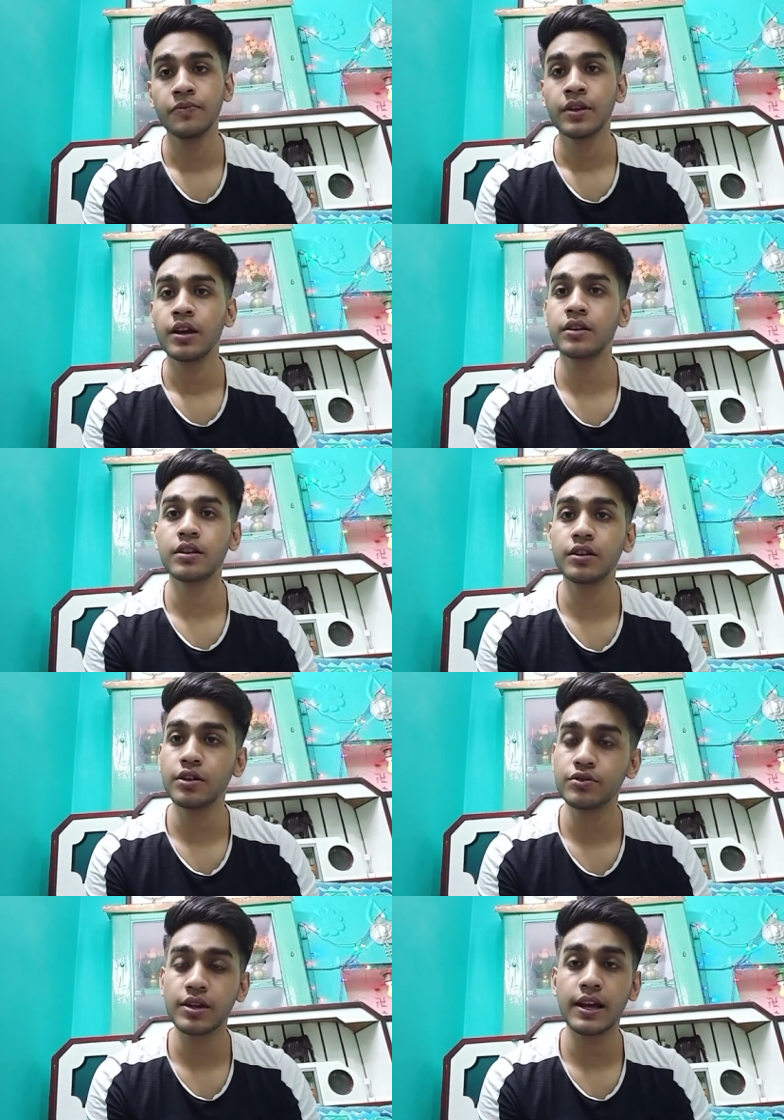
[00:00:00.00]
In
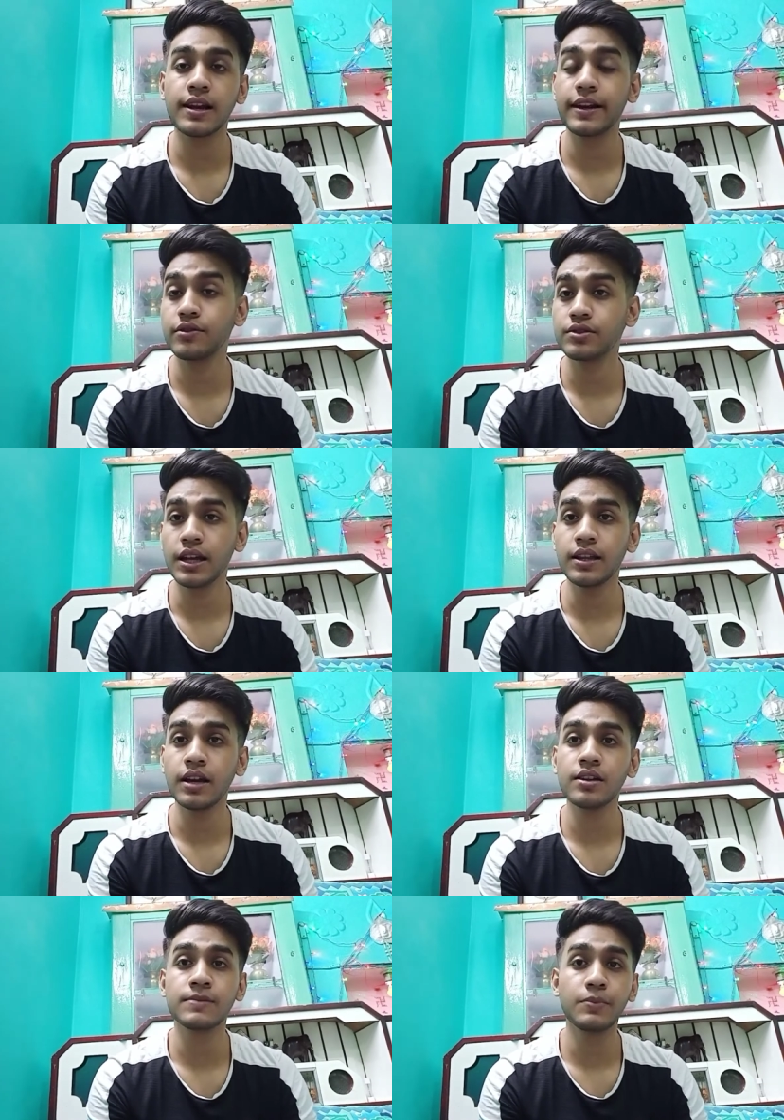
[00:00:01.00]
conclusion, I'd like to say that
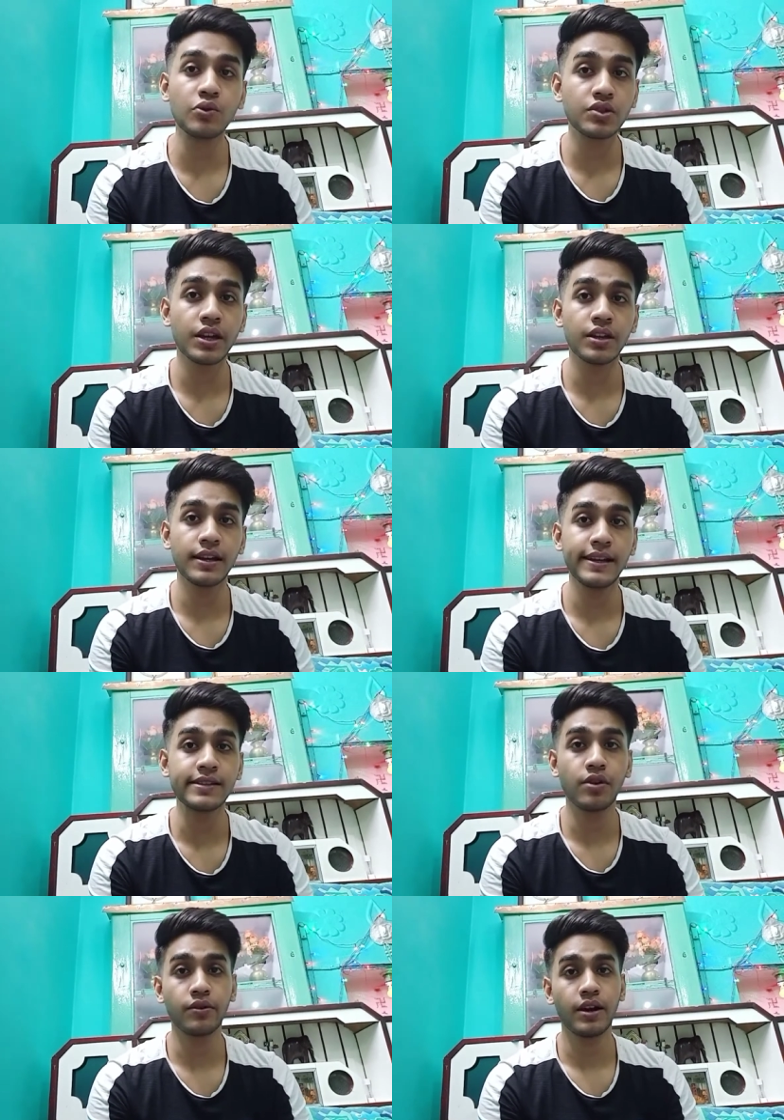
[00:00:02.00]
disputes in a lease
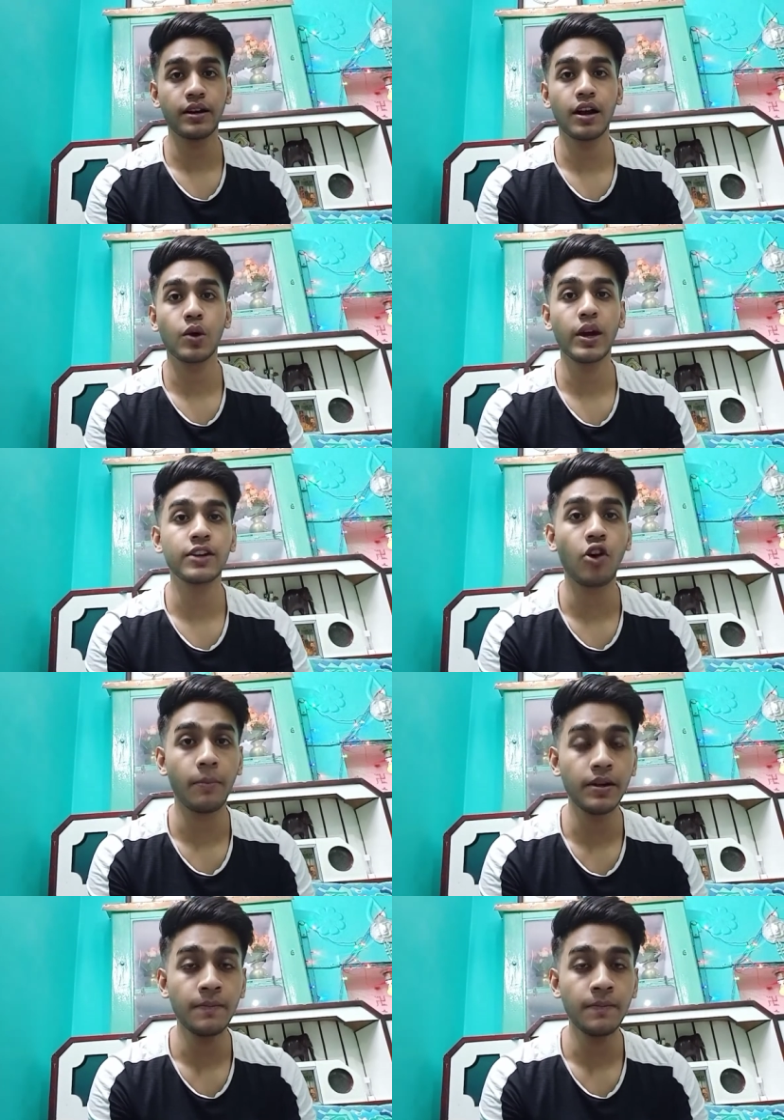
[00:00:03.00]
contract are quite common,